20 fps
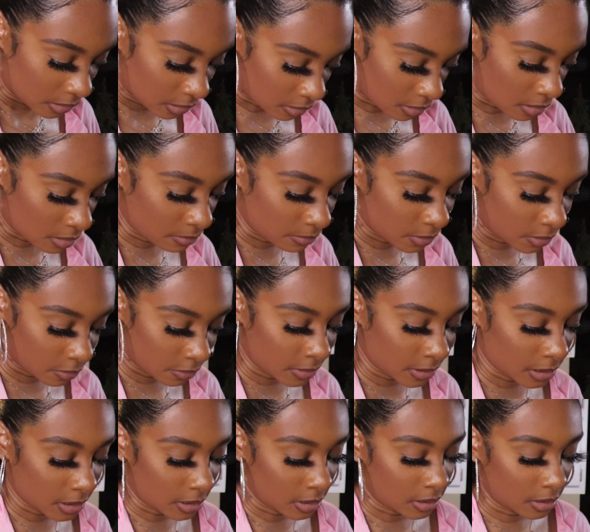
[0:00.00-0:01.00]
So what I'm
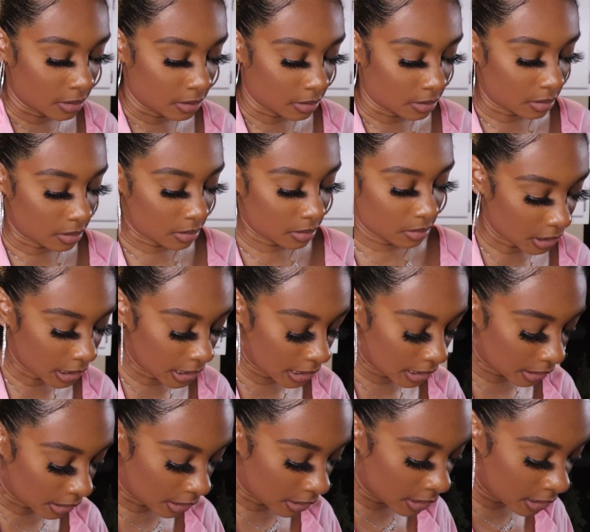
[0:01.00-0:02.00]
doing is
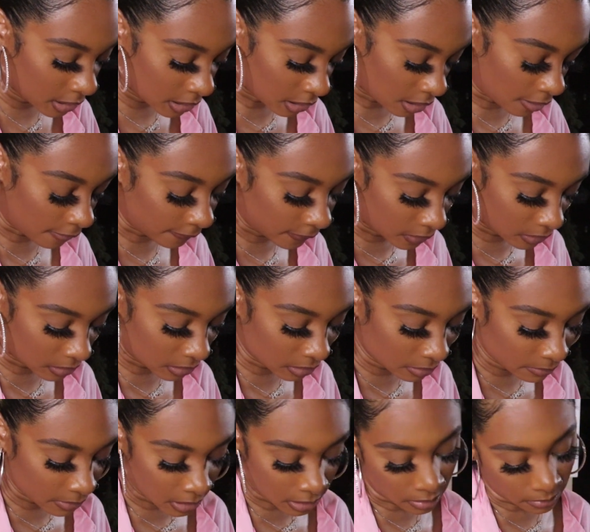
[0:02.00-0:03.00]
cutting the ends off this
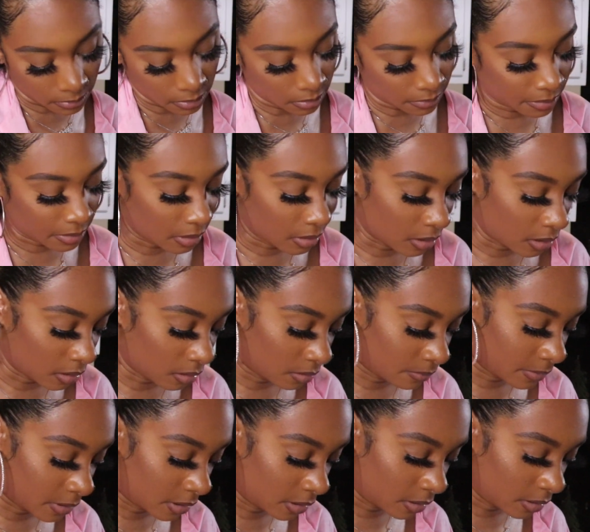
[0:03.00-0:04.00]
lemon, and I'm going to put a
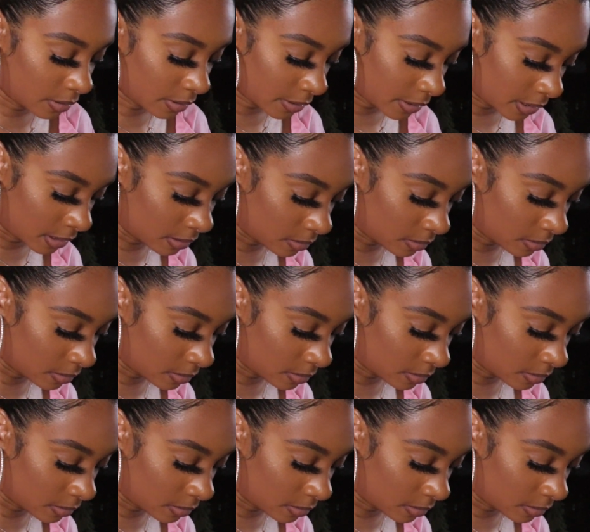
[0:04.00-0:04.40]
lemon in there